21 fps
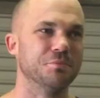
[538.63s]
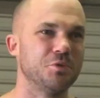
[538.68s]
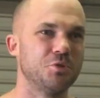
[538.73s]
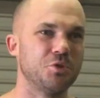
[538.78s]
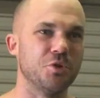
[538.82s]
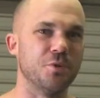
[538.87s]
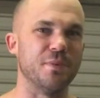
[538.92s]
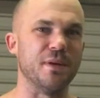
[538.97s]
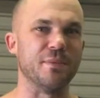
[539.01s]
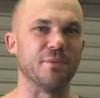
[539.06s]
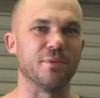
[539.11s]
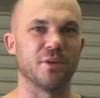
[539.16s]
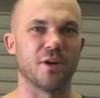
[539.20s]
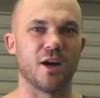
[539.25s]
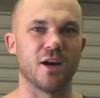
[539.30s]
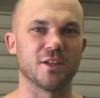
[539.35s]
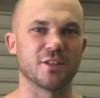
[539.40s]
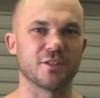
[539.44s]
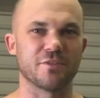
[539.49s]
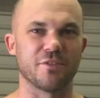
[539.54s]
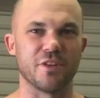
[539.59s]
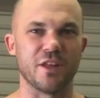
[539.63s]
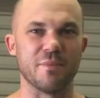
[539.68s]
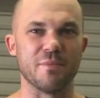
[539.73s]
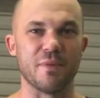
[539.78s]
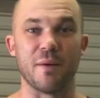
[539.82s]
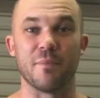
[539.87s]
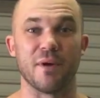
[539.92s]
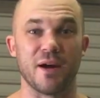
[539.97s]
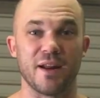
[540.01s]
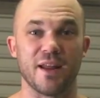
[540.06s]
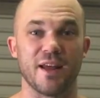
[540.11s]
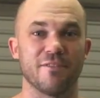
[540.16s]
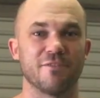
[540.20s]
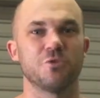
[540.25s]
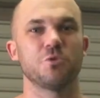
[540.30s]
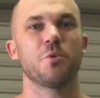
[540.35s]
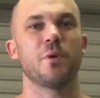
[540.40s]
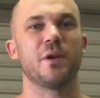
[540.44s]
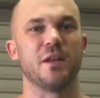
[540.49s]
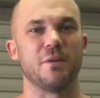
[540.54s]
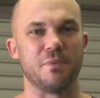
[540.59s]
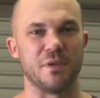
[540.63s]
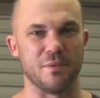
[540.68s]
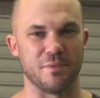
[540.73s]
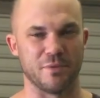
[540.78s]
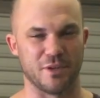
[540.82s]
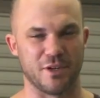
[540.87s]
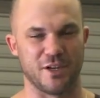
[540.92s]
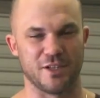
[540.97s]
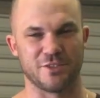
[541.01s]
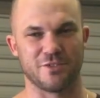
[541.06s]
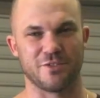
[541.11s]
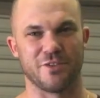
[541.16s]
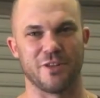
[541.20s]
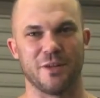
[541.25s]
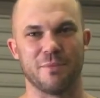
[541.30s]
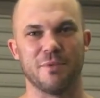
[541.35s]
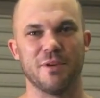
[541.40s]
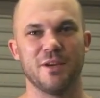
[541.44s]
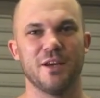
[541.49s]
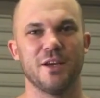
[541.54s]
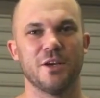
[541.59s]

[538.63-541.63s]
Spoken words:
2 people ask for them. I might have 20 people ask for them.